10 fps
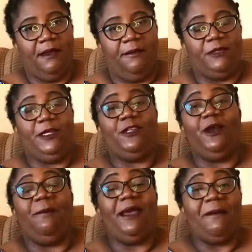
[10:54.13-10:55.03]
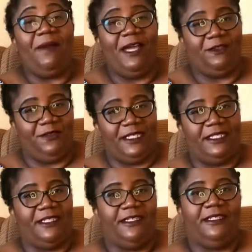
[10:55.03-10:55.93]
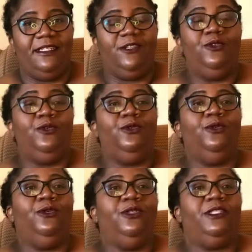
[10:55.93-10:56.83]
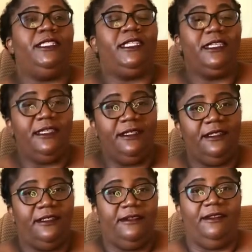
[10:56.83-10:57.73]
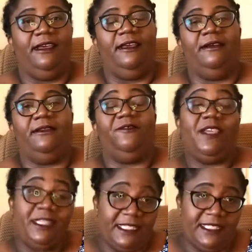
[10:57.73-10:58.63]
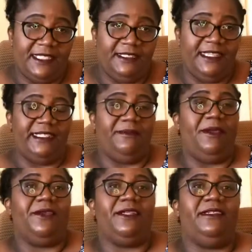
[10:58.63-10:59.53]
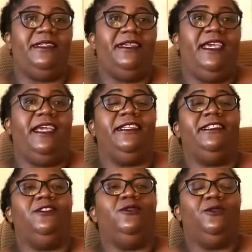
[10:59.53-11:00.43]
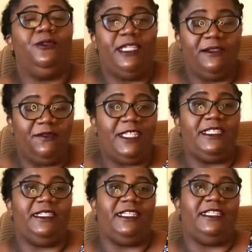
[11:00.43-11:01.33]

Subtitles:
But when you are a part of it, you see the furthest as a parent and you invest in the